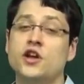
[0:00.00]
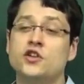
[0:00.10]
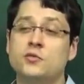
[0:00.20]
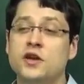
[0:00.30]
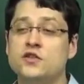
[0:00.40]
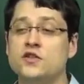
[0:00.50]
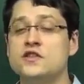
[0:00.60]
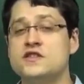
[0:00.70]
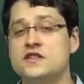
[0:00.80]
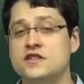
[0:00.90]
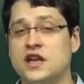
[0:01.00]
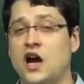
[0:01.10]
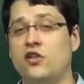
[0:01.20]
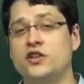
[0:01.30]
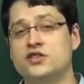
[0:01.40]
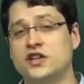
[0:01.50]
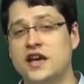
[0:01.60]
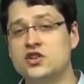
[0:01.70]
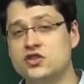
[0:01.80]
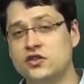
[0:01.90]
You may do this in college
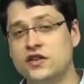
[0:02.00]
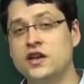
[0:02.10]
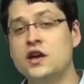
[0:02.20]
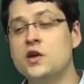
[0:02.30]
occasionally,